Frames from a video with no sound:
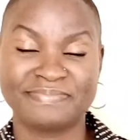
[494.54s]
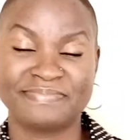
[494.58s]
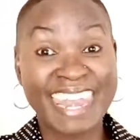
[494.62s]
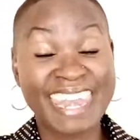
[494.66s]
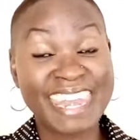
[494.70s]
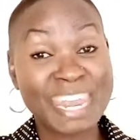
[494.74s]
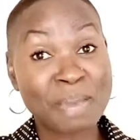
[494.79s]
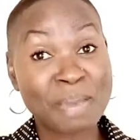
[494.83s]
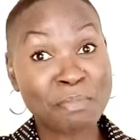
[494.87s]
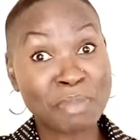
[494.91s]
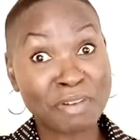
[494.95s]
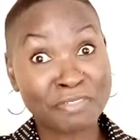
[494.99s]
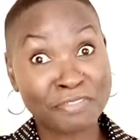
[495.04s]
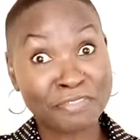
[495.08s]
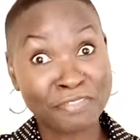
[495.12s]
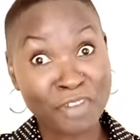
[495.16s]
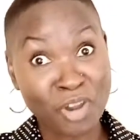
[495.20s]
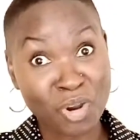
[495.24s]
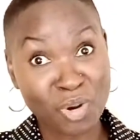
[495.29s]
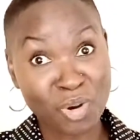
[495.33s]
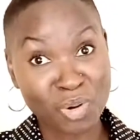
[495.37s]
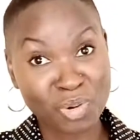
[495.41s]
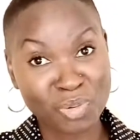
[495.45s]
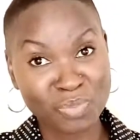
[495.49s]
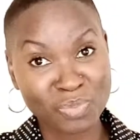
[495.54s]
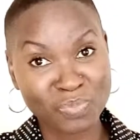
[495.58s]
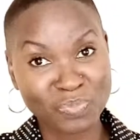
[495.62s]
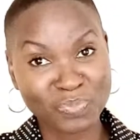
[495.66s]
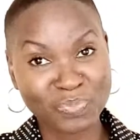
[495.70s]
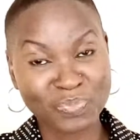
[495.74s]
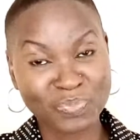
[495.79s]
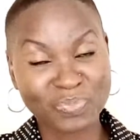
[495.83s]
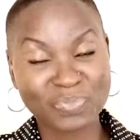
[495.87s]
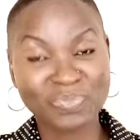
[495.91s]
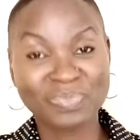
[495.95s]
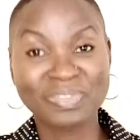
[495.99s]
Number 4,
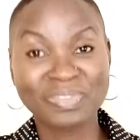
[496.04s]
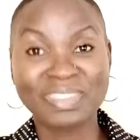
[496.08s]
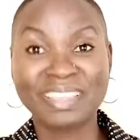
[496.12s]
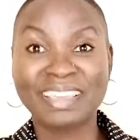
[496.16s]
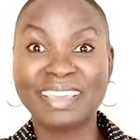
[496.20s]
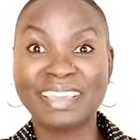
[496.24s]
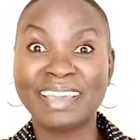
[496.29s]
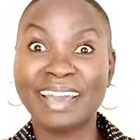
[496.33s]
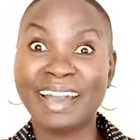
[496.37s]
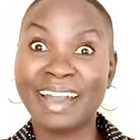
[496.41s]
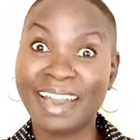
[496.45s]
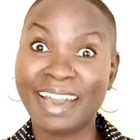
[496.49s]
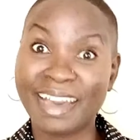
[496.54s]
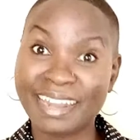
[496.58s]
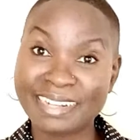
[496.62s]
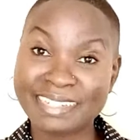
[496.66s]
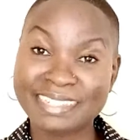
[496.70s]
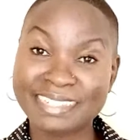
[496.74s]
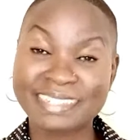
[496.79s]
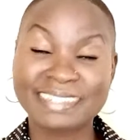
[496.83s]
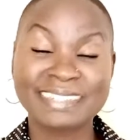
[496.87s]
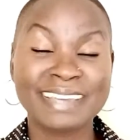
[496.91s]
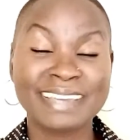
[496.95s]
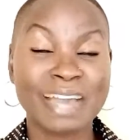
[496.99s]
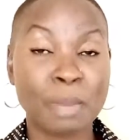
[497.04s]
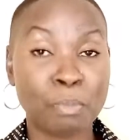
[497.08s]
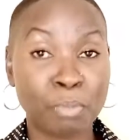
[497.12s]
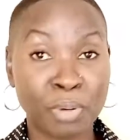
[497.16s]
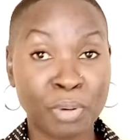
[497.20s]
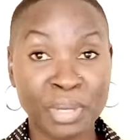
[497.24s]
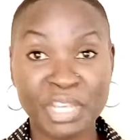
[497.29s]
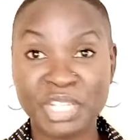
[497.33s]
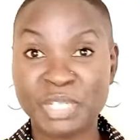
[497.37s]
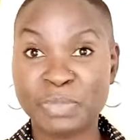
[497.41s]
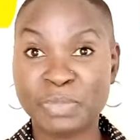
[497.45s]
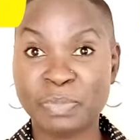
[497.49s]
heart
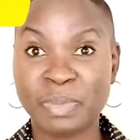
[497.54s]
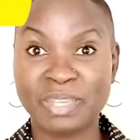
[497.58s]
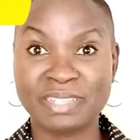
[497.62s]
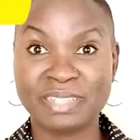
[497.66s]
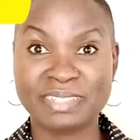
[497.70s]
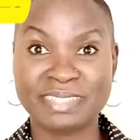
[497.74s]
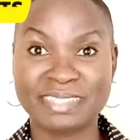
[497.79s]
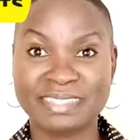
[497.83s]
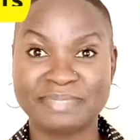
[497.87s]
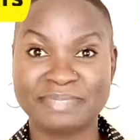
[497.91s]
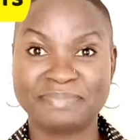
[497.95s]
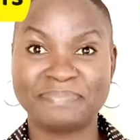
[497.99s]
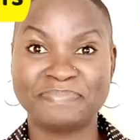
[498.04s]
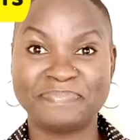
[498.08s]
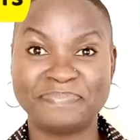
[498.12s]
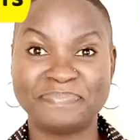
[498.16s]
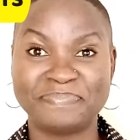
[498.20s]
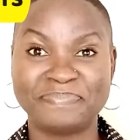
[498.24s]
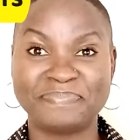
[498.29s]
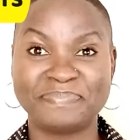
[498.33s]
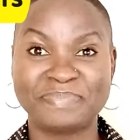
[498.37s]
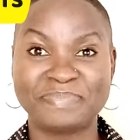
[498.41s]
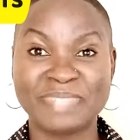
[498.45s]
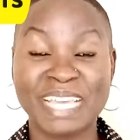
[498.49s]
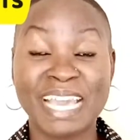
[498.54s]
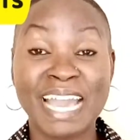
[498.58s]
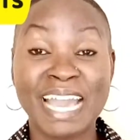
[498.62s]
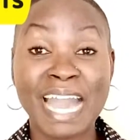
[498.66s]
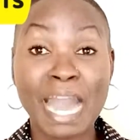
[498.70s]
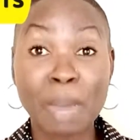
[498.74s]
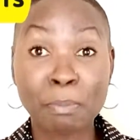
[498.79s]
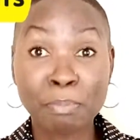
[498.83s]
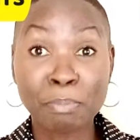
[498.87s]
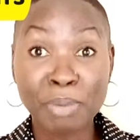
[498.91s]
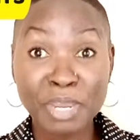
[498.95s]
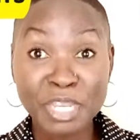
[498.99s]
appointments.
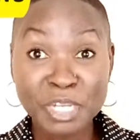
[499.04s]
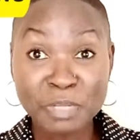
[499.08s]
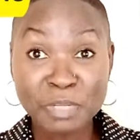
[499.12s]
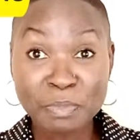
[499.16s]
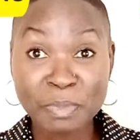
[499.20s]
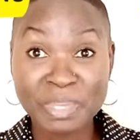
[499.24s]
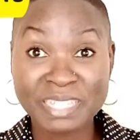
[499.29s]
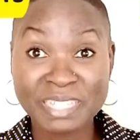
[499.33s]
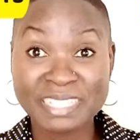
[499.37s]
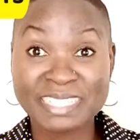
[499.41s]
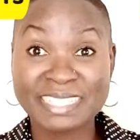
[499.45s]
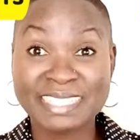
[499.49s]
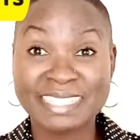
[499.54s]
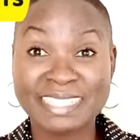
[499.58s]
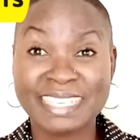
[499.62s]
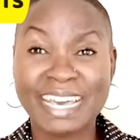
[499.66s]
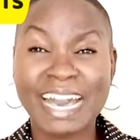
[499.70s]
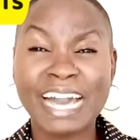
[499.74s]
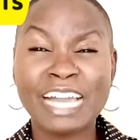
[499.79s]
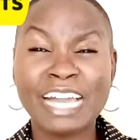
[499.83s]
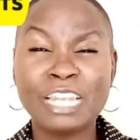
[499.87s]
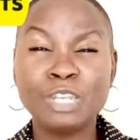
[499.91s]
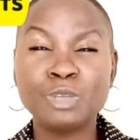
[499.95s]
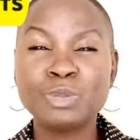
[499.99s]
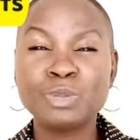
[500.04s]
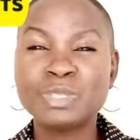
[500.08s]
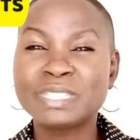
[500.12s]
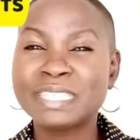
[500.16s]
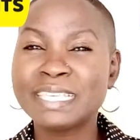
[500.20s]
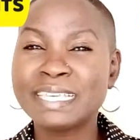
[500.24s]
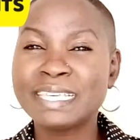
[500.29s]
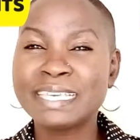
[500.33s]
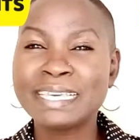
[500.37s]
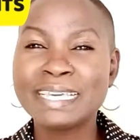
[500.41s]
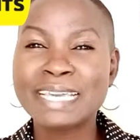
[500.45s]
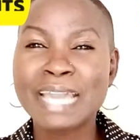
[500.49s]
Appointments are
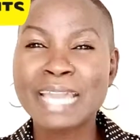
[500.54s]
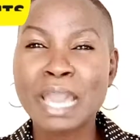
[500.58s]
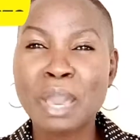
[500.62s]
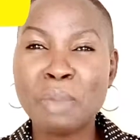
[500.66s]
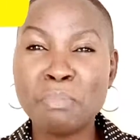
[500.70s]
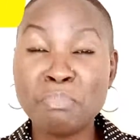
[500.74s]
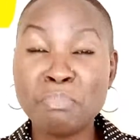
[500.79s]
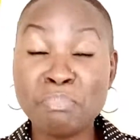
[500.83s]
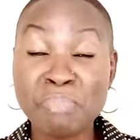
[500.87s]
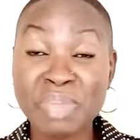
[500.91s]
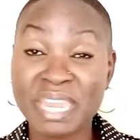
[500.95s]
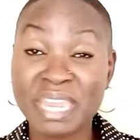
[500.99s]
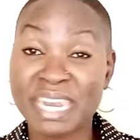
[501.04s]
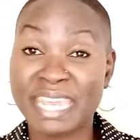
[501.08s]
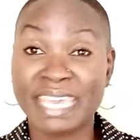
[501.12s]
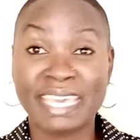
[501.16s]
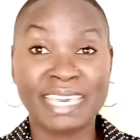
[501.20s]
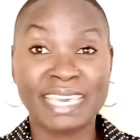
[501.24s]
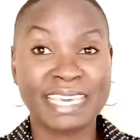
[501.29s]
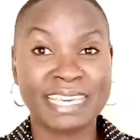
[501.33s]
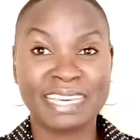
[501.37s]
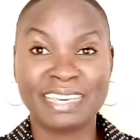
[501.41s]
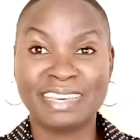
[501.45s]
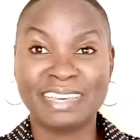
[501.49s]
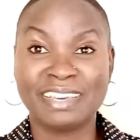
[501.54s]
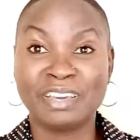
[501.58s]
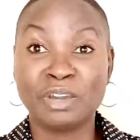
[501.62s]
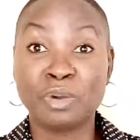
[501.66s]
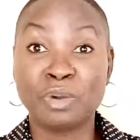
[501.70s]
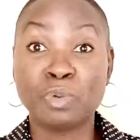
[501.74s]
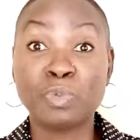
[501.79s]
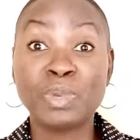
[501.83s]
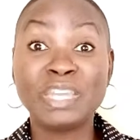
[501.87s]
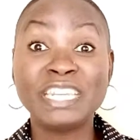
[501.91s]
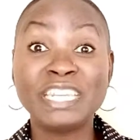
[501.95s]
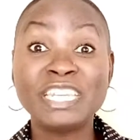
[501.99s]
losing meaning.
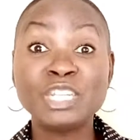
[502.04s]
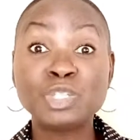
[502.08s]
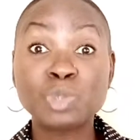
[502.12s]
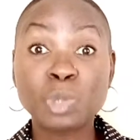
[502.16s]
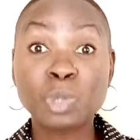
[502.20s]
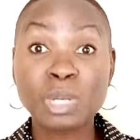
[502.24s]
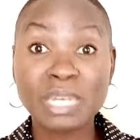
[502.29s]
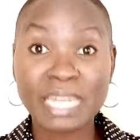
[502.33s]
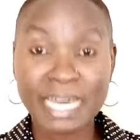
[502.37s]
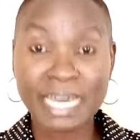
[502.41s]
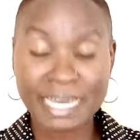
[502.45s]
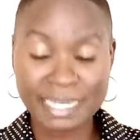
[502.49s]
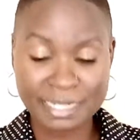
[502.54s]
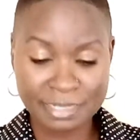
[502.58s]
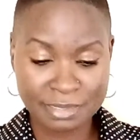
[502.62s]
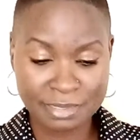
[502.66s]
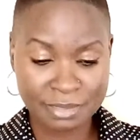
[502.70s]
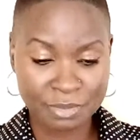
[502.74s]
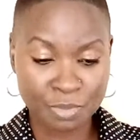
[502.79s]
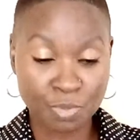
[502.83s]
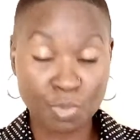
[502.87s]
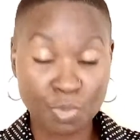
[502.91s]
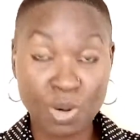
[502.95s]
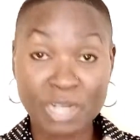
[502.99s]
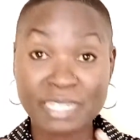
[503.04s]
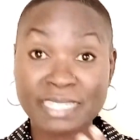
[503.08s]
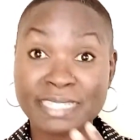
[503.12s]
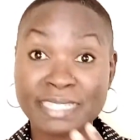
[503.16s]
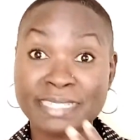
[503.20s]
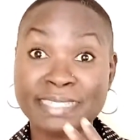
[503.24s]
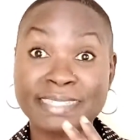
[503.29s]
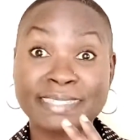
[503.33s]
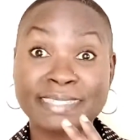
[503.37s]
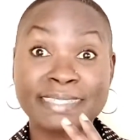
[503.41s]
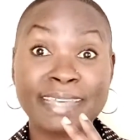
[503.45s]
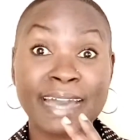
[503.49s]
We need to learn what
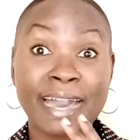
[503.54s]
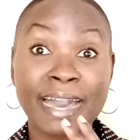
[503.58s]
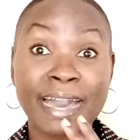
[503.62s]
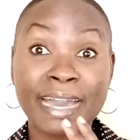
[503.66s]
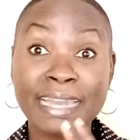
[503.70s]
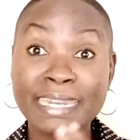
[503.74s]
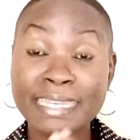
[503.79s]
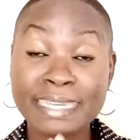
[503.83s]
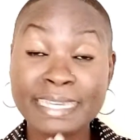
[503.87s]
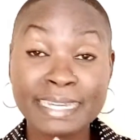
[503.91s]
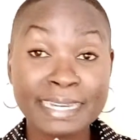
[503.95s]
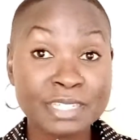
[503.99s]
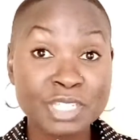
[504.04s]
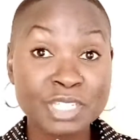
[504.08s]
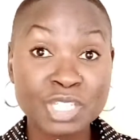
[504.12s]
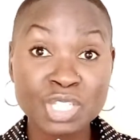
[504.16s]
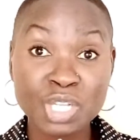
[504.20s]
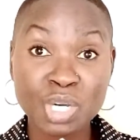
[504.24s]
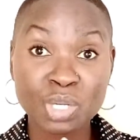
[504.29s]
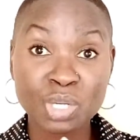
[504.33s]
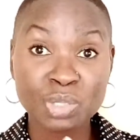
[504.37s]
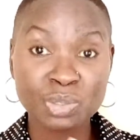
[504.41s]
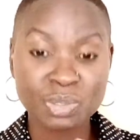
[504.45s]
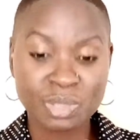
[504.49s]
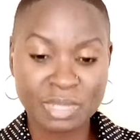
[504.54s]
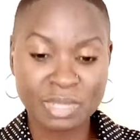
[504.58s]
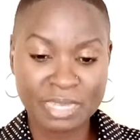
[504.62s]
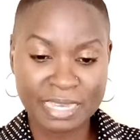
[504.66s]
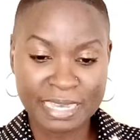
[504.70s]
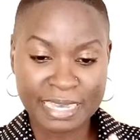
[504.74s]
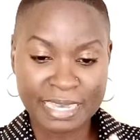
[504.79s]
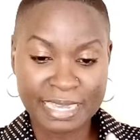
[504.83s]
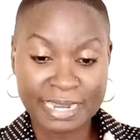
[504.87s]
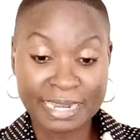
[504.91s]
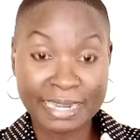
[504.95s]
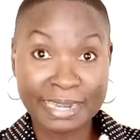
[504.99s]
is early cancel,
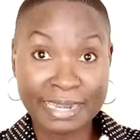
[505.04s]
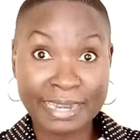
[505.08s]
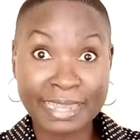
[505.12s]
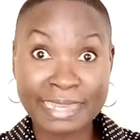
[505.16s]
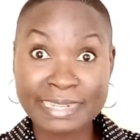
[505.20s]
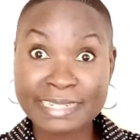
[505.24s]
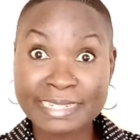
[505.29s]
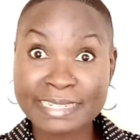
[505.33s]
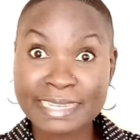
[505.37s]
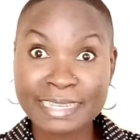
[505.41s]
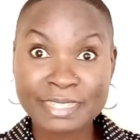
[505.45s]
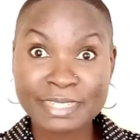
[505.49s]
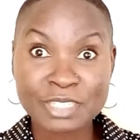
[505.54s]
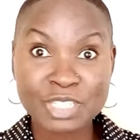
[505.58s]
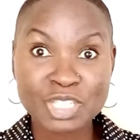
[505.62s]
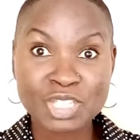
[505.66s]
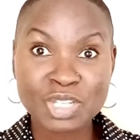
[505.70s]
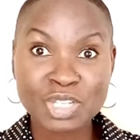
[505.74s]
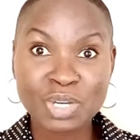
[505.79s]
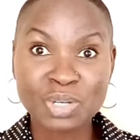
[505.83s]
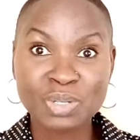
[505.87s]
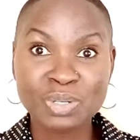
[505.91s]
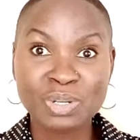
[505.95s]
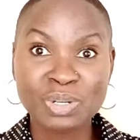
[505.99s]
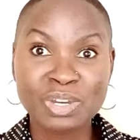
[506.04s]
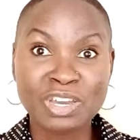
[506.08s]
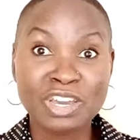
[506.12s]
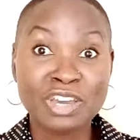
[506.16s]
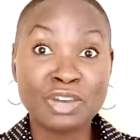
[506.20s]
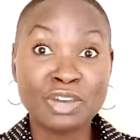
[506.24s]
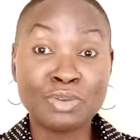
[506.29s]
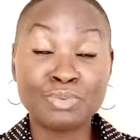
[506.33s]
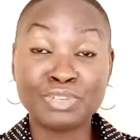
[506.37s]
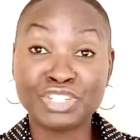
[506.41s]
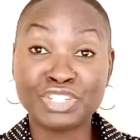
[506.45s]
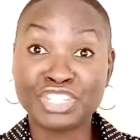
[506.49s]
late cancel,
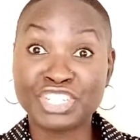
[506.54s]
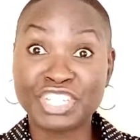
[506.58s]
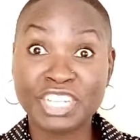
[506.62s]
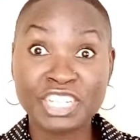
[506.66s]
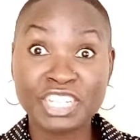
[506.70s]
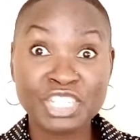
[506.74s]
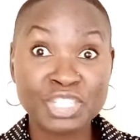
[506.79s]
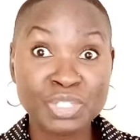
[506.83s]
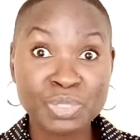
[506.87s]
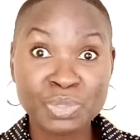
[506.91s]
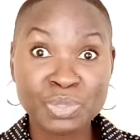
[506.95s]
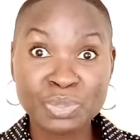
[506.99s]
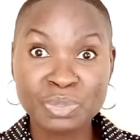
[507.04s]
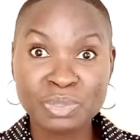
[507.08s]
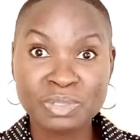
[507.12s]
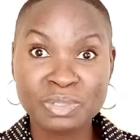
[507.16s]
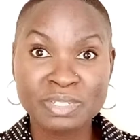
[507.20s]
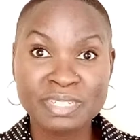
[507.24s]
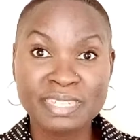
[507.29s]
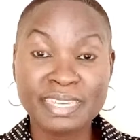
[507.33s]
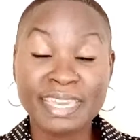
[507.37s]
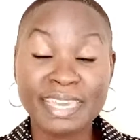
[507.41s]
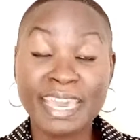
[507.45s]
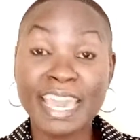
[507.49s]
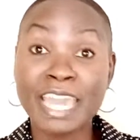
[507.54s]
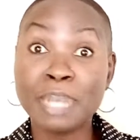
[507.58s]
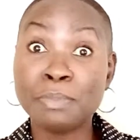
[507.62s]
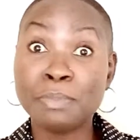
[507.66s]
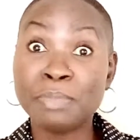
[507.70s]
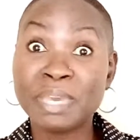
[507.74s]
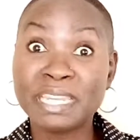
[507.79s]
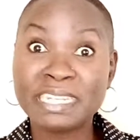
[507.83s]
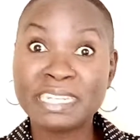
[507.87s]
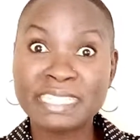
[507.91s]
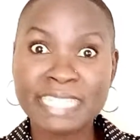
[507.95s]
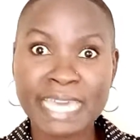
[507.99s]
reschedule, and
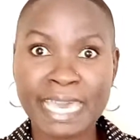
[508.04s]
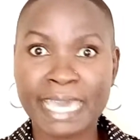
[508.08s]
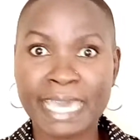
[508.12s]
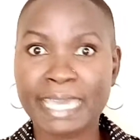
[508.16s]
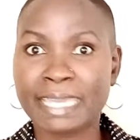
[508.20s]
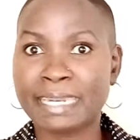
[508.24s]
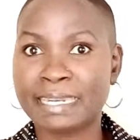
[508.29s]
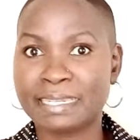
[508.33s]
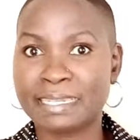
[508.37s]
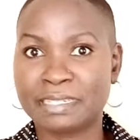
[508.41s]
maintain.